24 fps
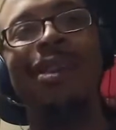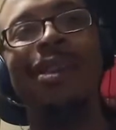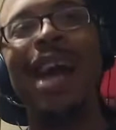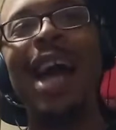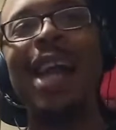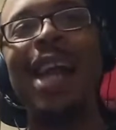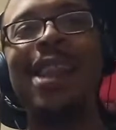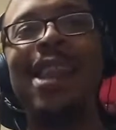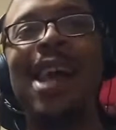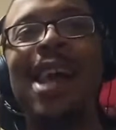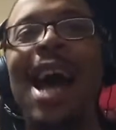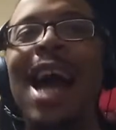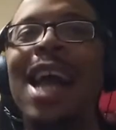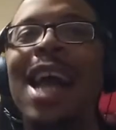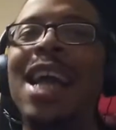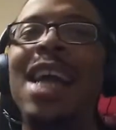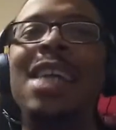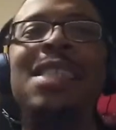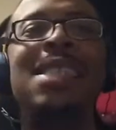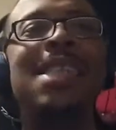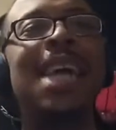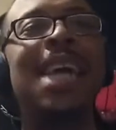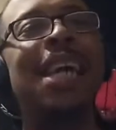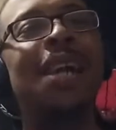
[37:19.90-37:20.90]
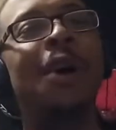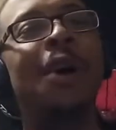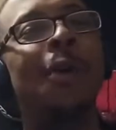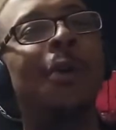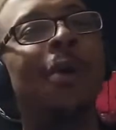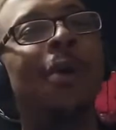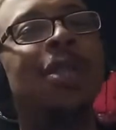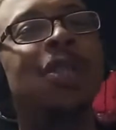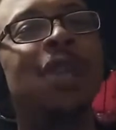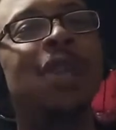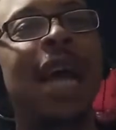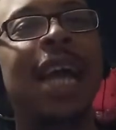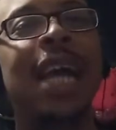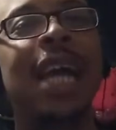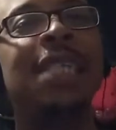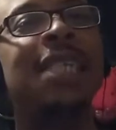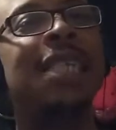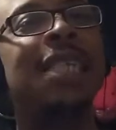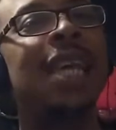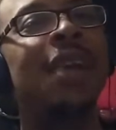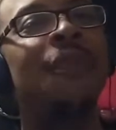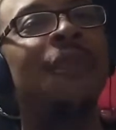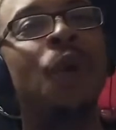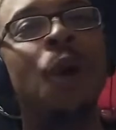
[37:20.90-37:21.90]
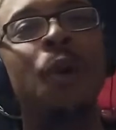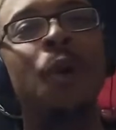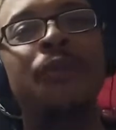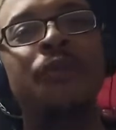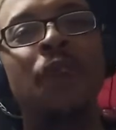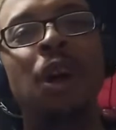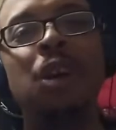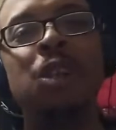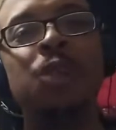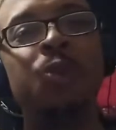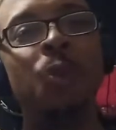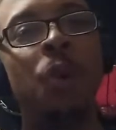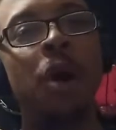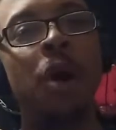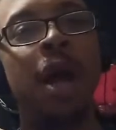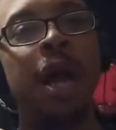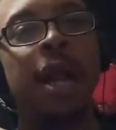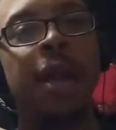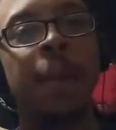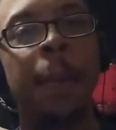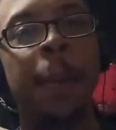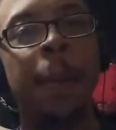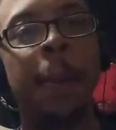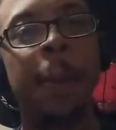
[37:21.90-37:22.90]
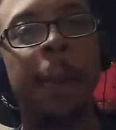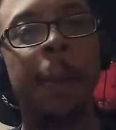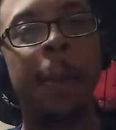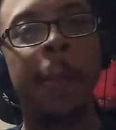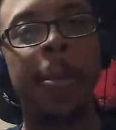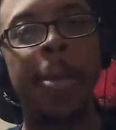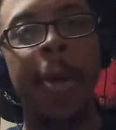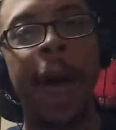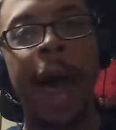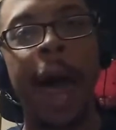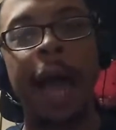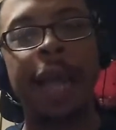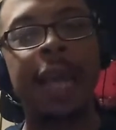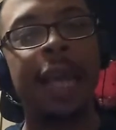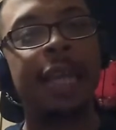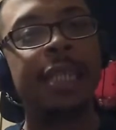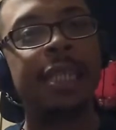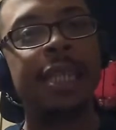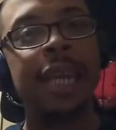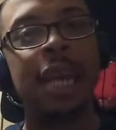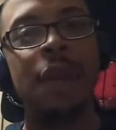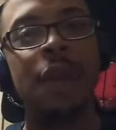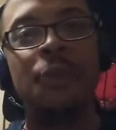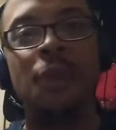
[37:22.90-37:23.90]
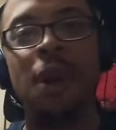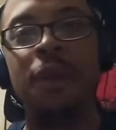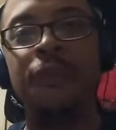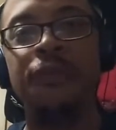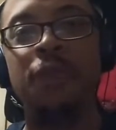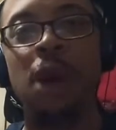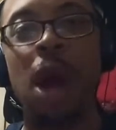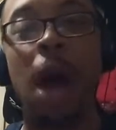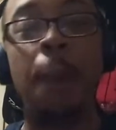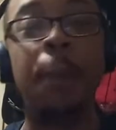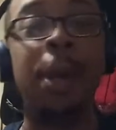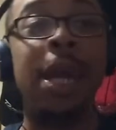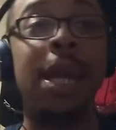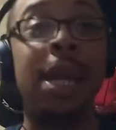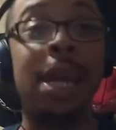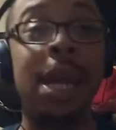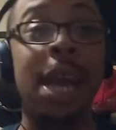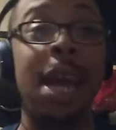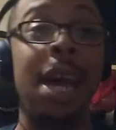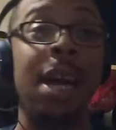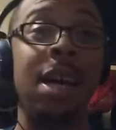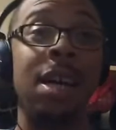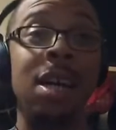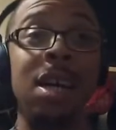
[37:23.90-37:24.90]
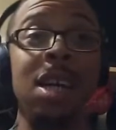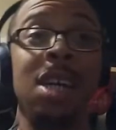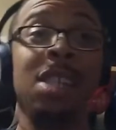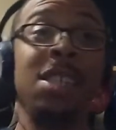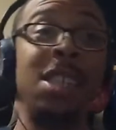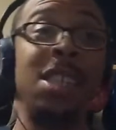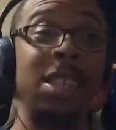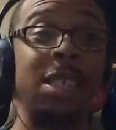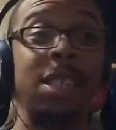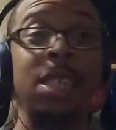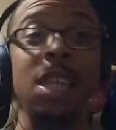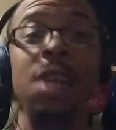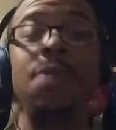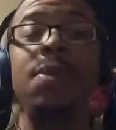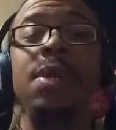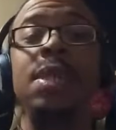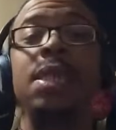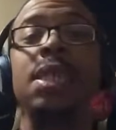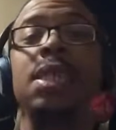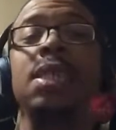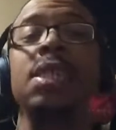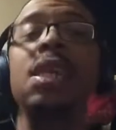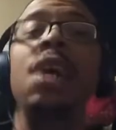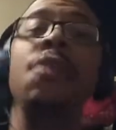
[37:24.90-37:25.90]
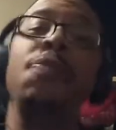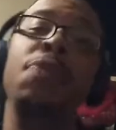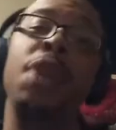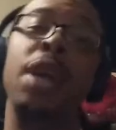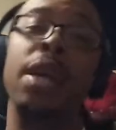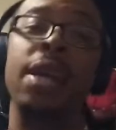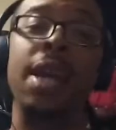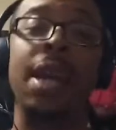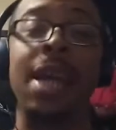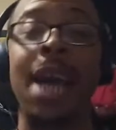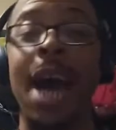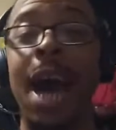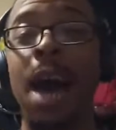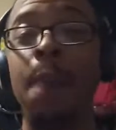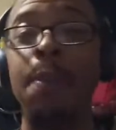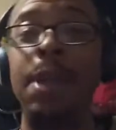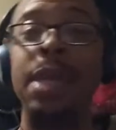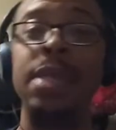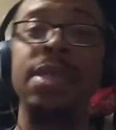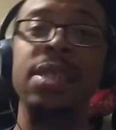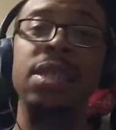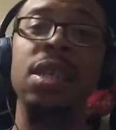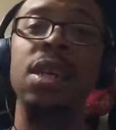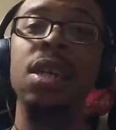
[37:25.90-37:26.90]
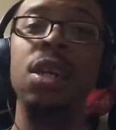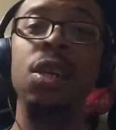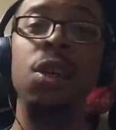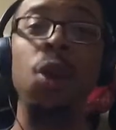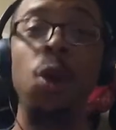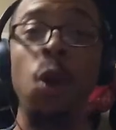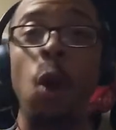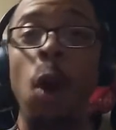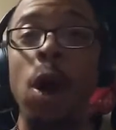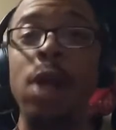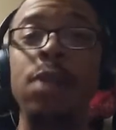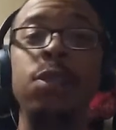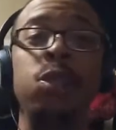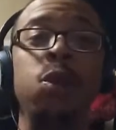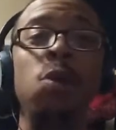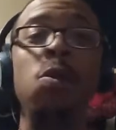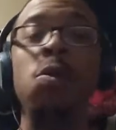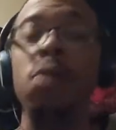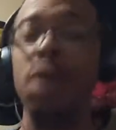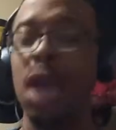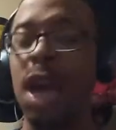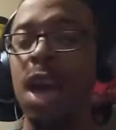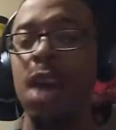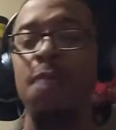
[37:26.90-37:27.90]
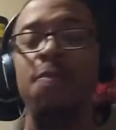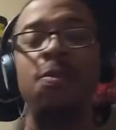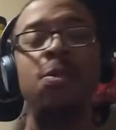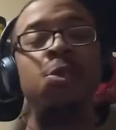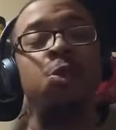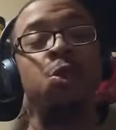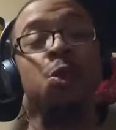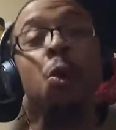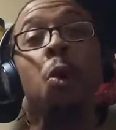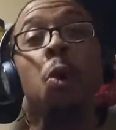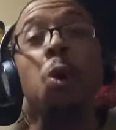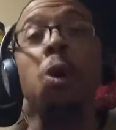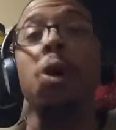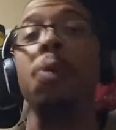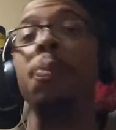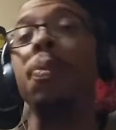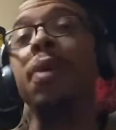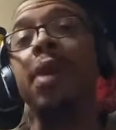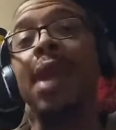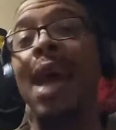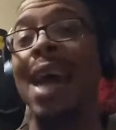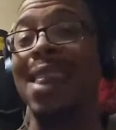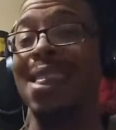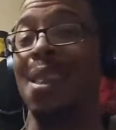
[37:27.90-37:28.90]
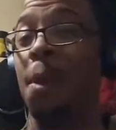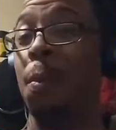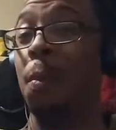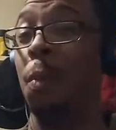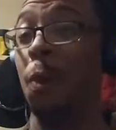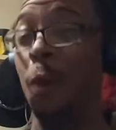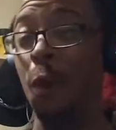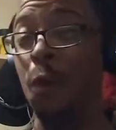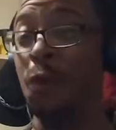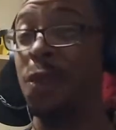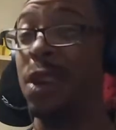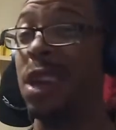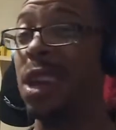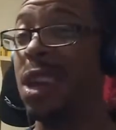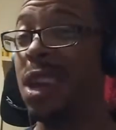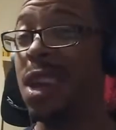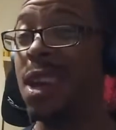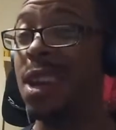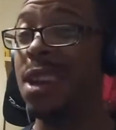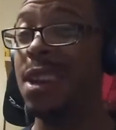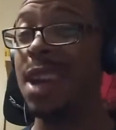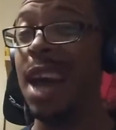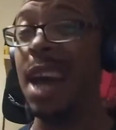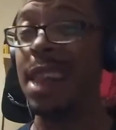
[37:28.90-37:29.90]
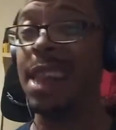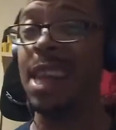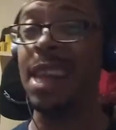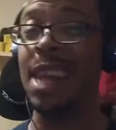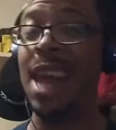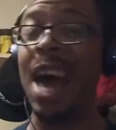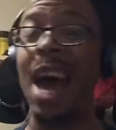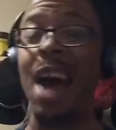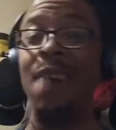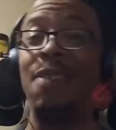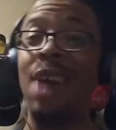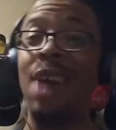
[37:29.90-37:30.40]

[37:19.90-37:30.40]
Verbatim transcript: Not I can't say the original, I can't say the very first one. I can't say the very first. I mean, yeah, the series itself, the, the comics, the cartoon, yeah, for sure, but not the movie, not the live